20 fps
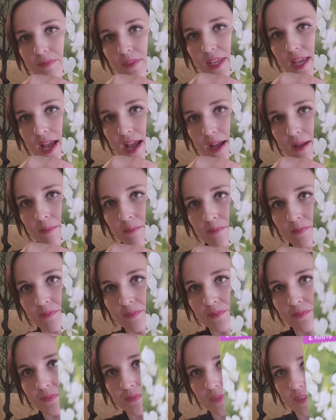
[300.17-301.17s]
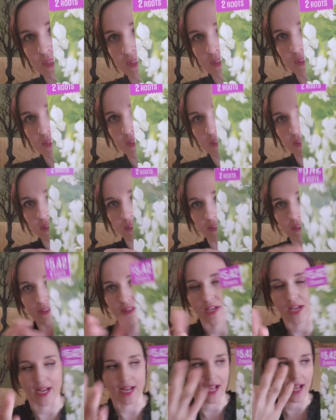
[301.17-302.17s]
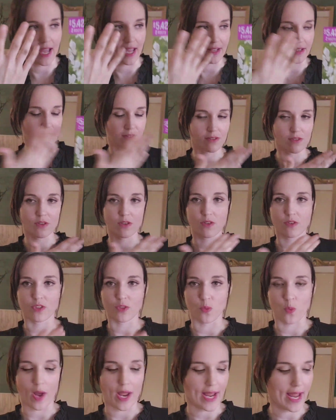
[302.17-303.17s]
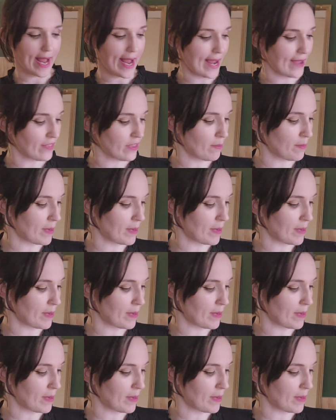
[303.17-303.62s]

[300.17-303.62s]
Yeah. I got the white and the